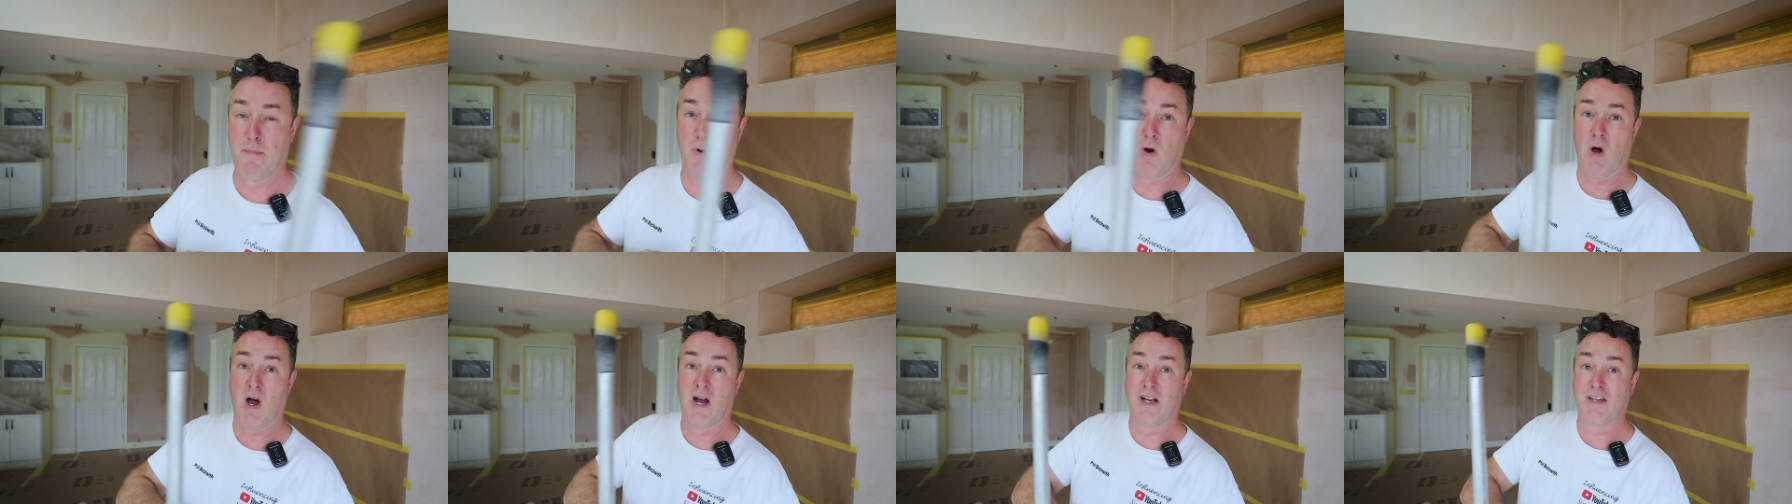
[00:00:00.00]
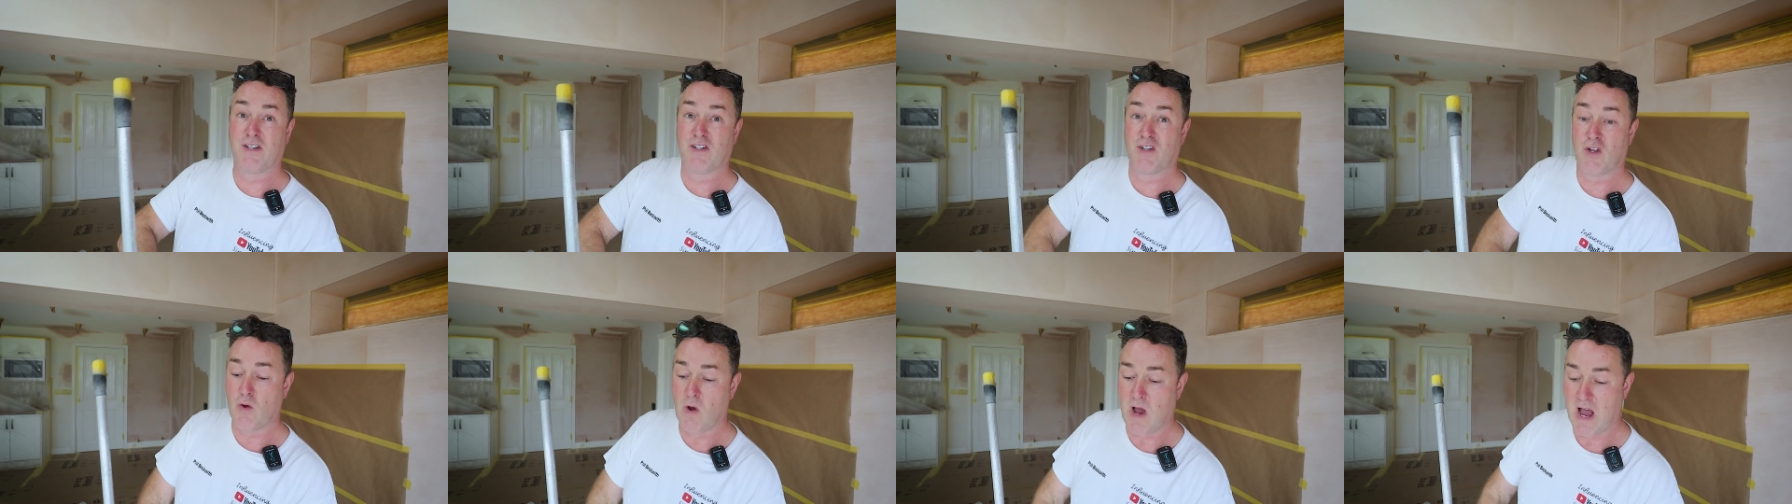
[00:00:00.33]
but I
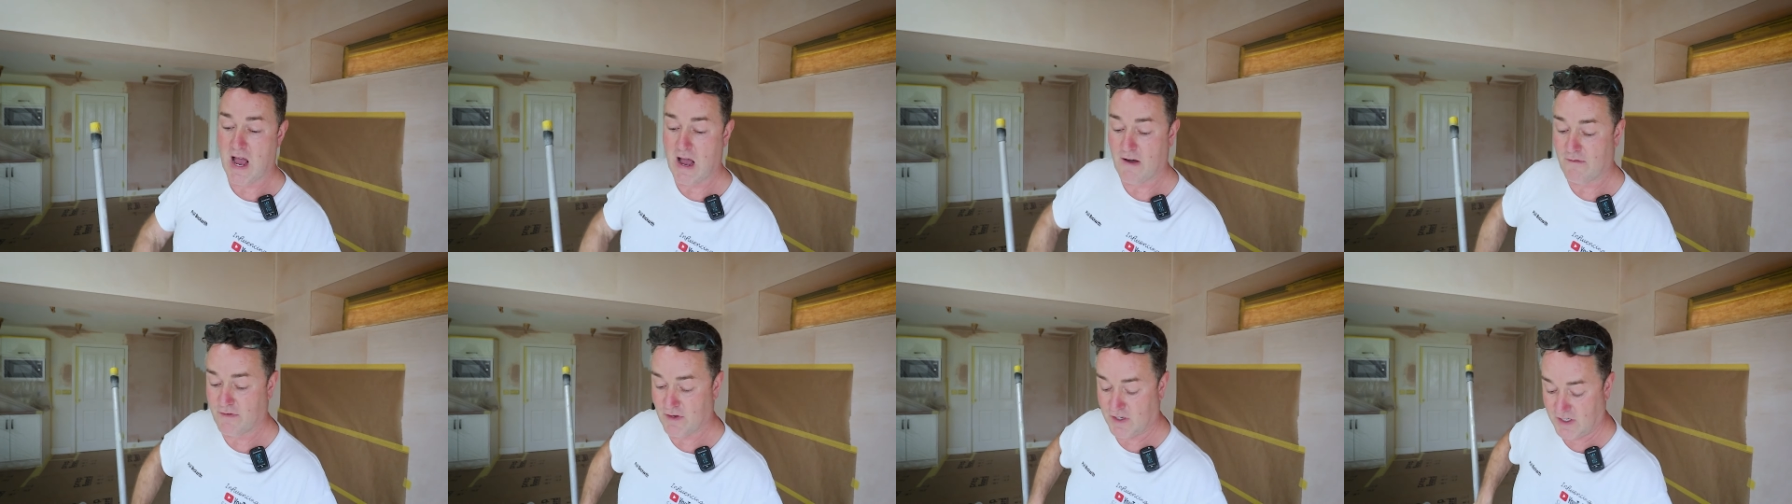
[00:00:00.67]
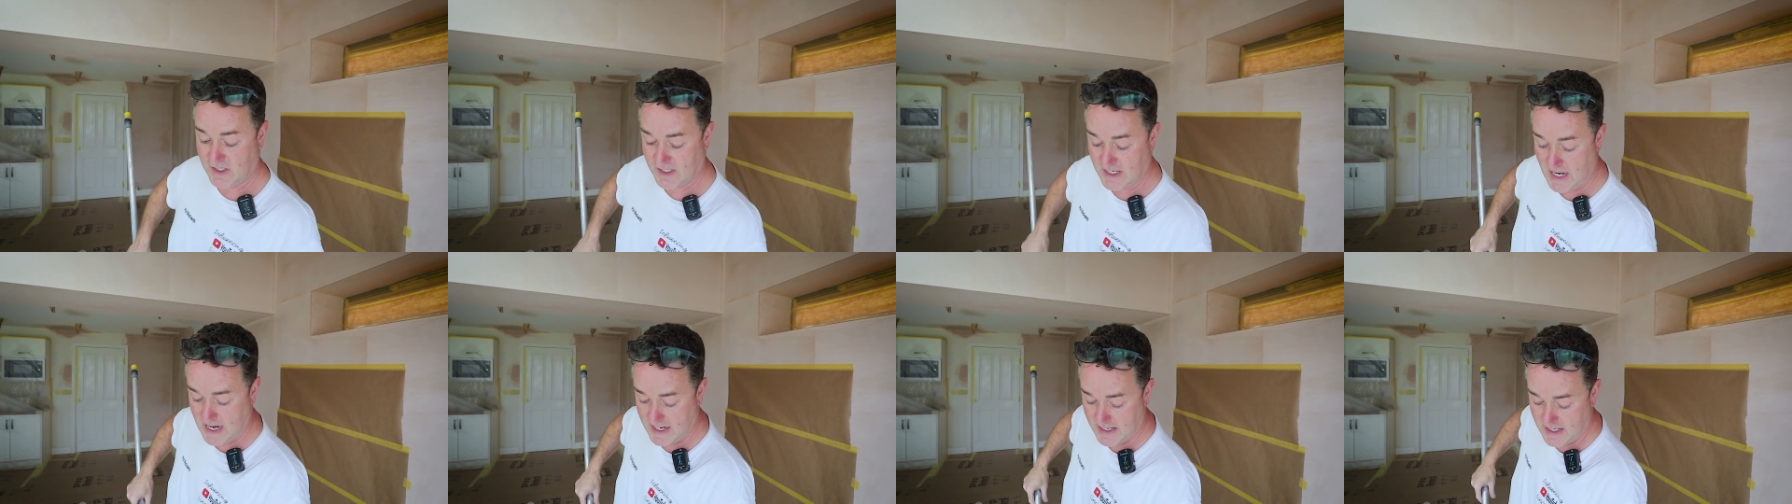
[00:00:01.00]
do have a
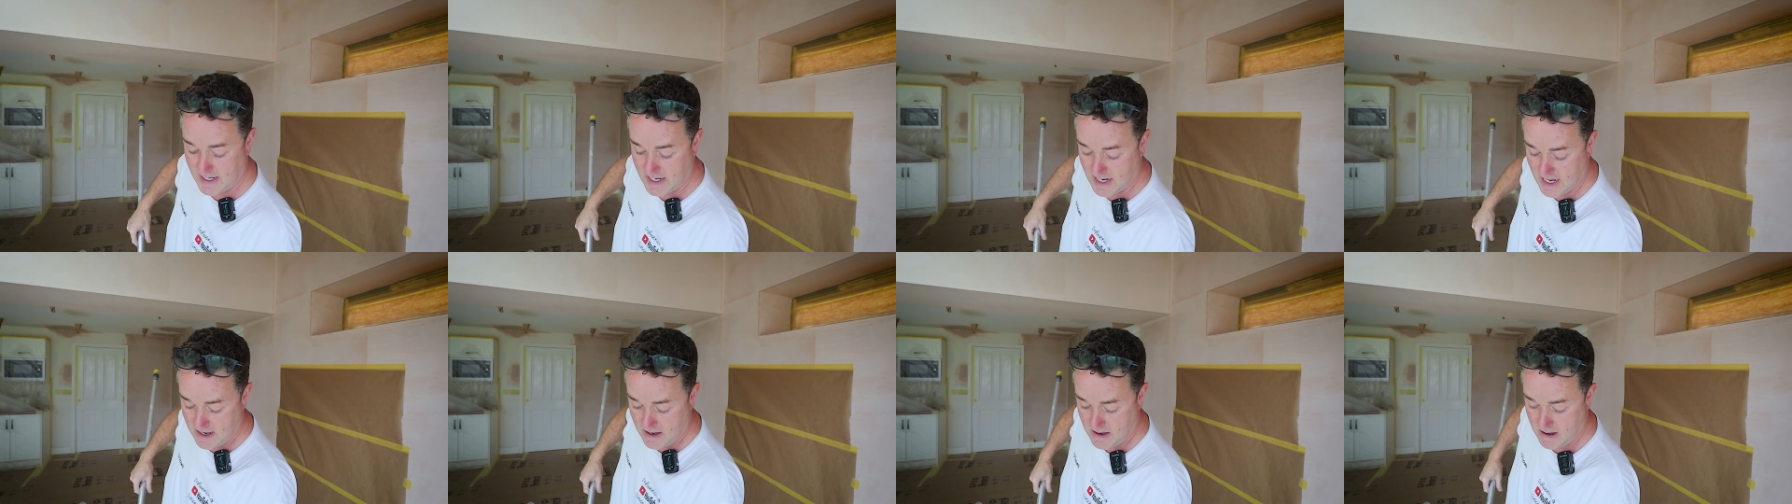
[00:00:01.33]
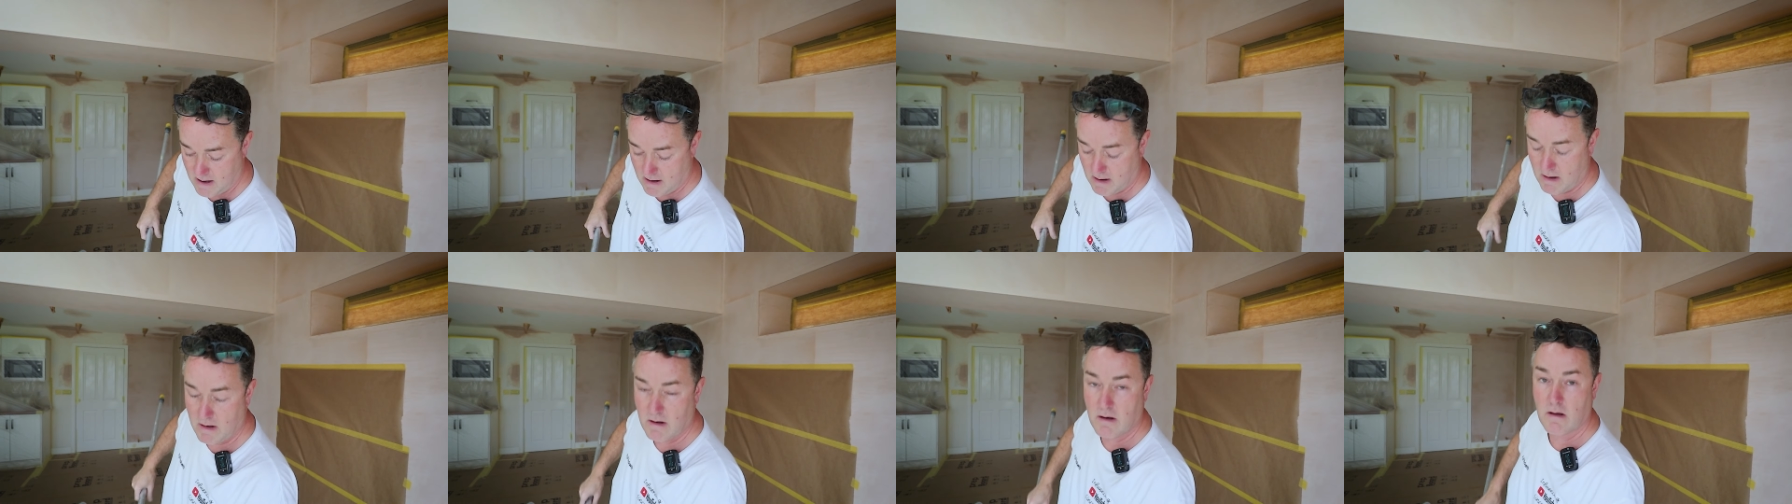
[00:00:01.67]
sanding
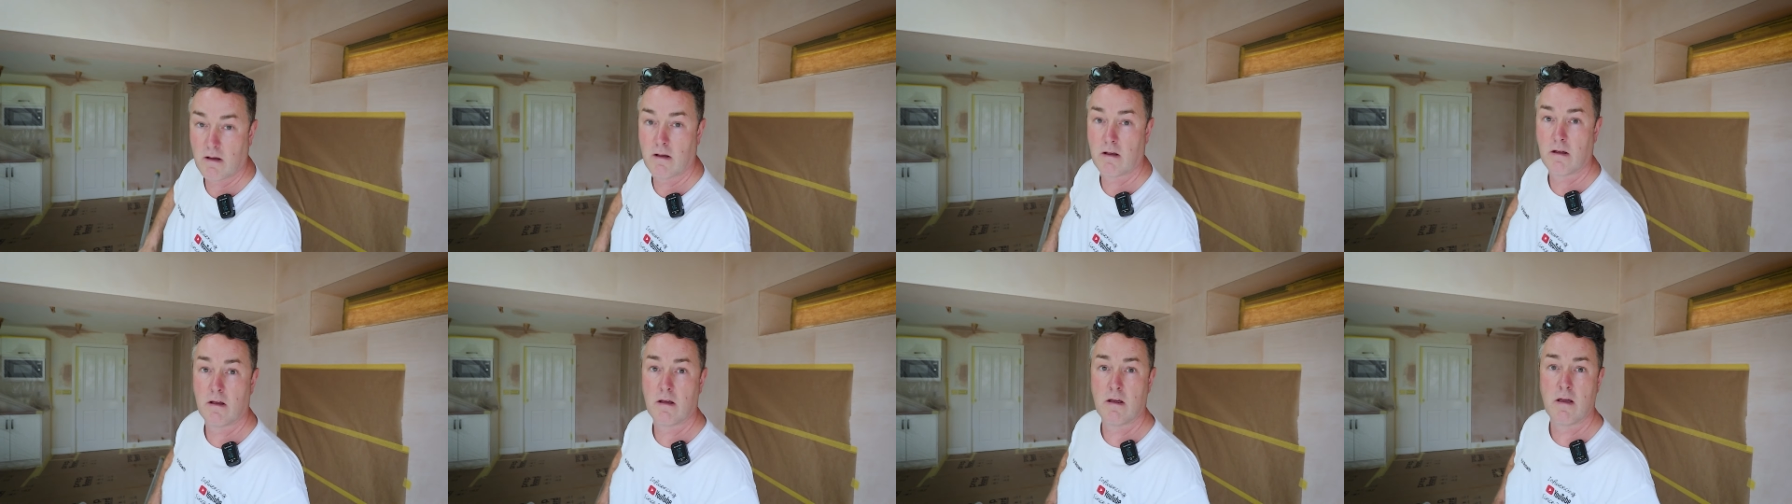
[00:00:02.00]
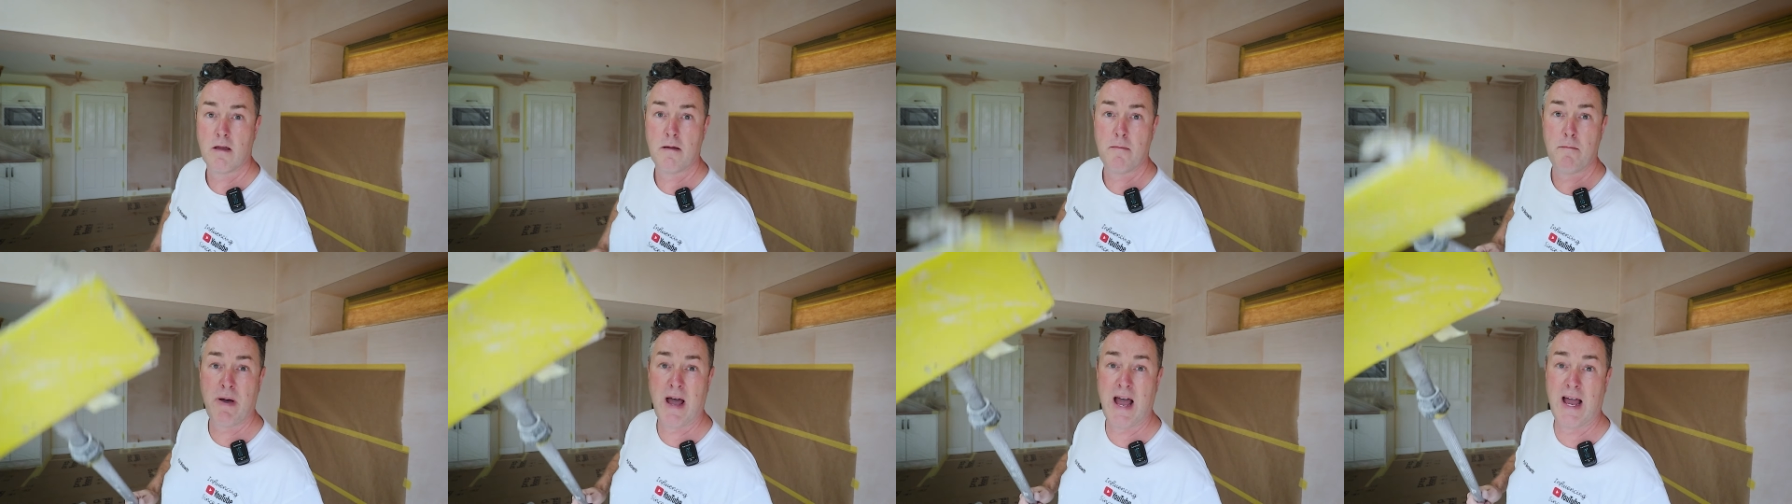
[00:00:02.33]

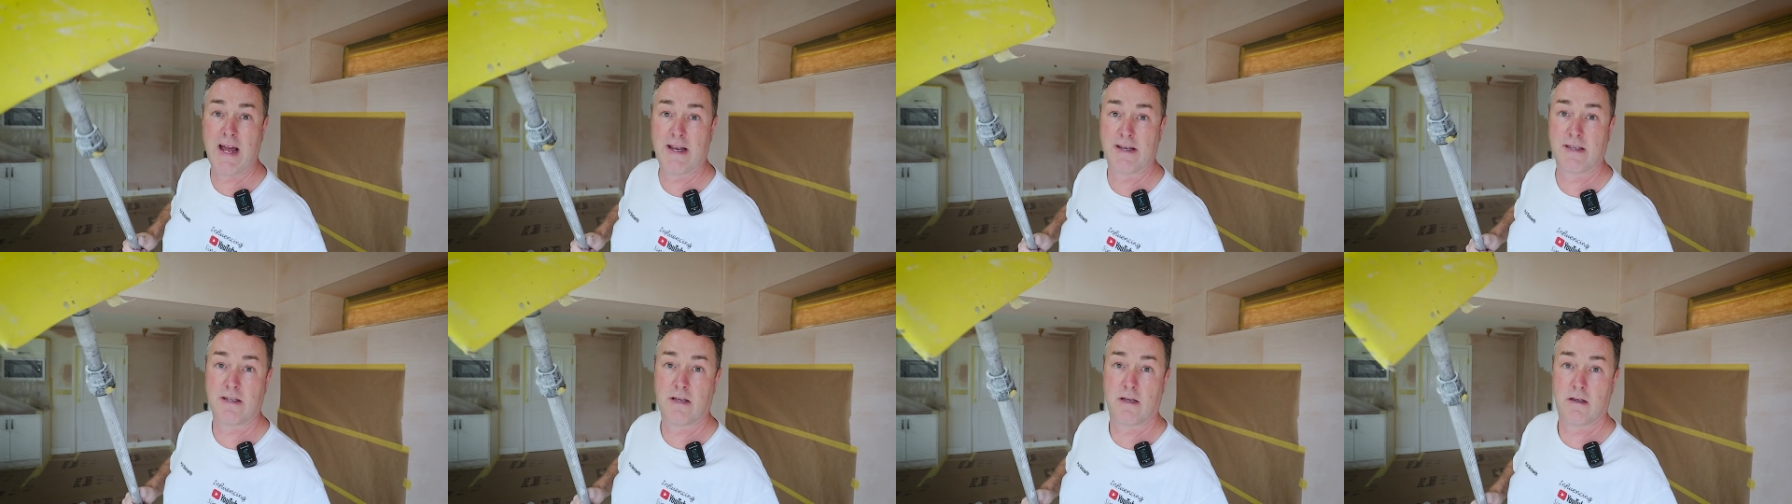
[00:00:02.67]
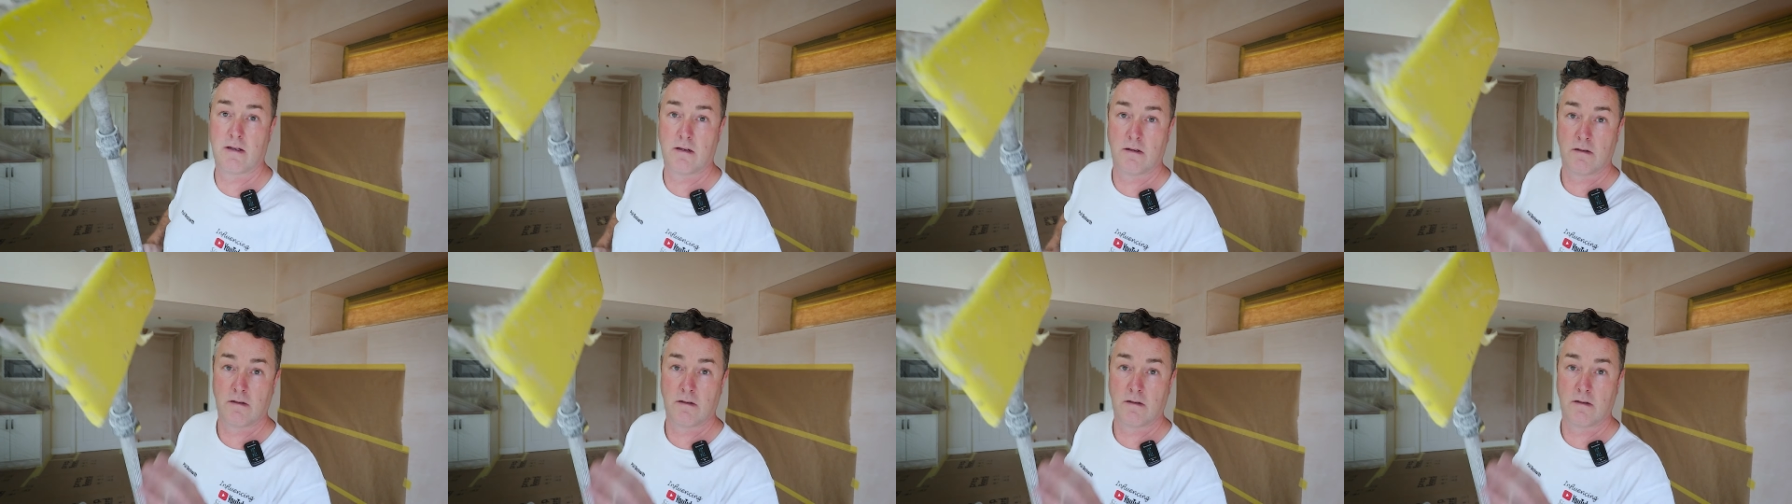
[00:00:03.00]
pad